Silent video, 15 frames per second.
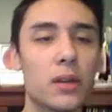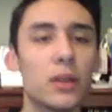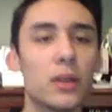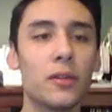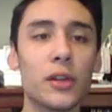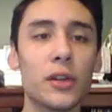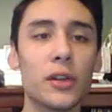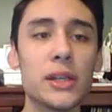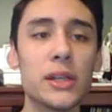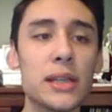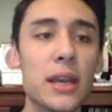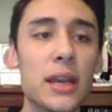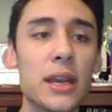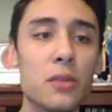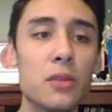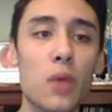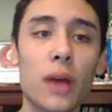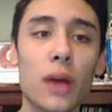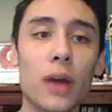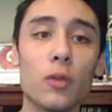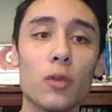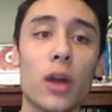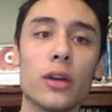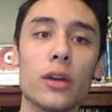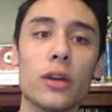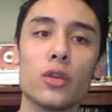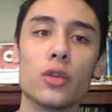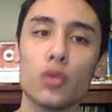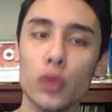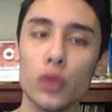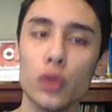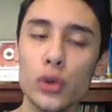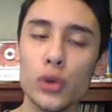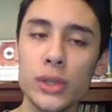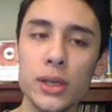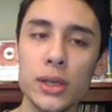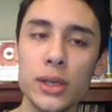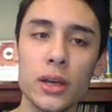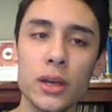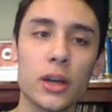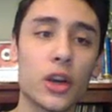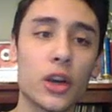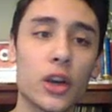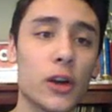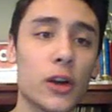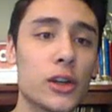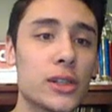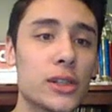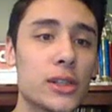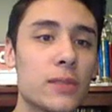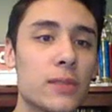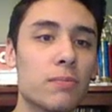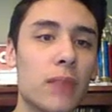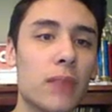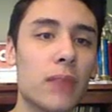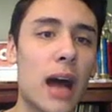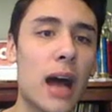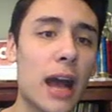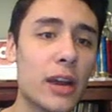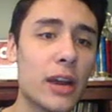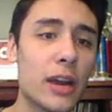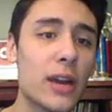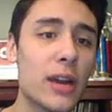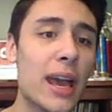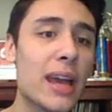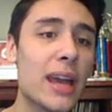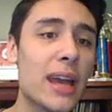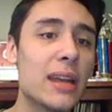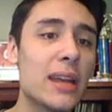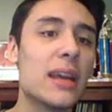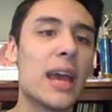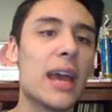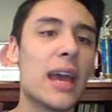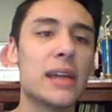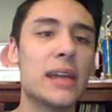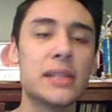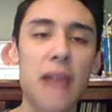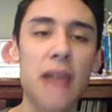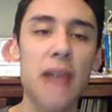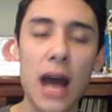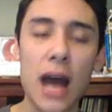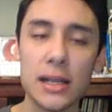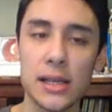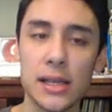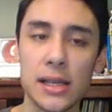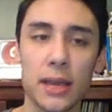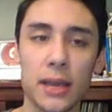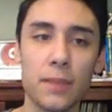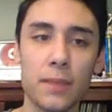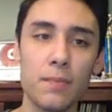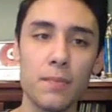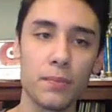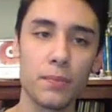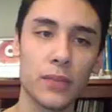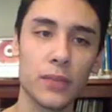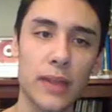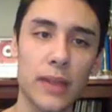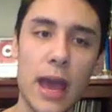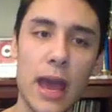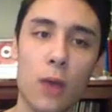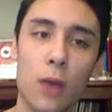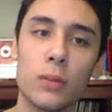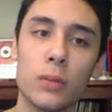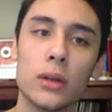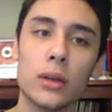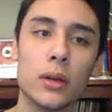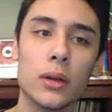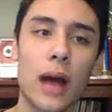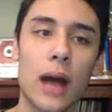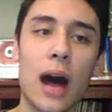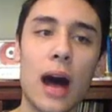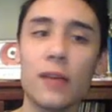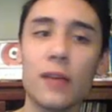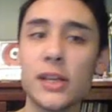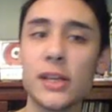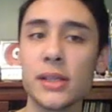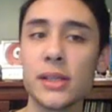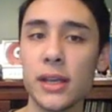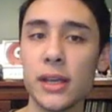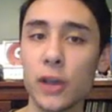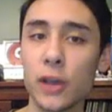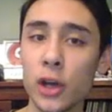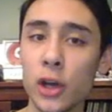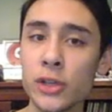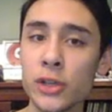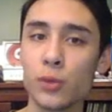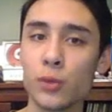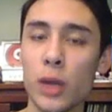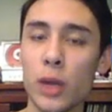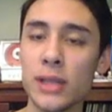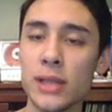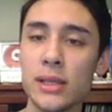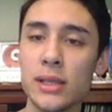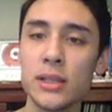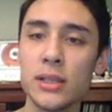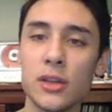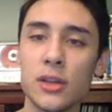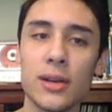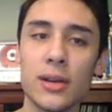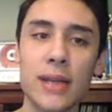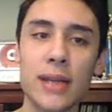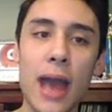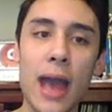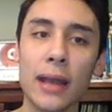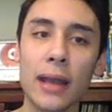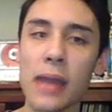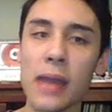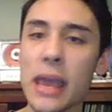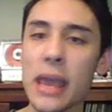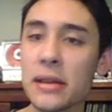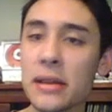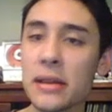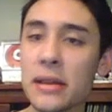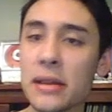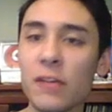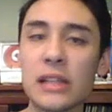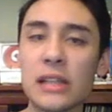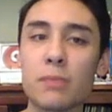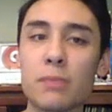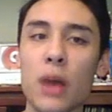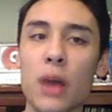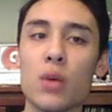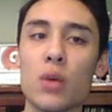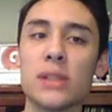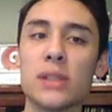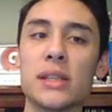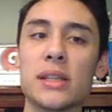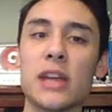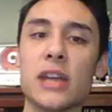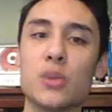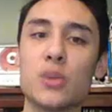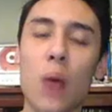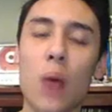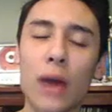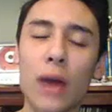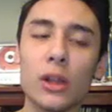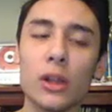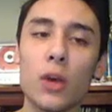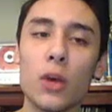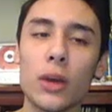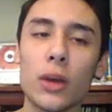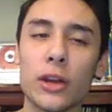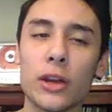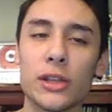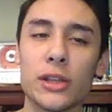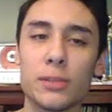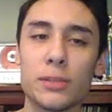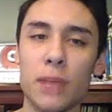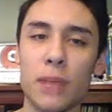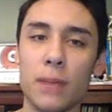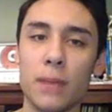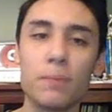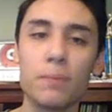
For this set, you want to run Roost, Curse, Iron Head, and Toxic. Now, obviously, Curse raises your attack and defense by 1 stage while lowering your speed.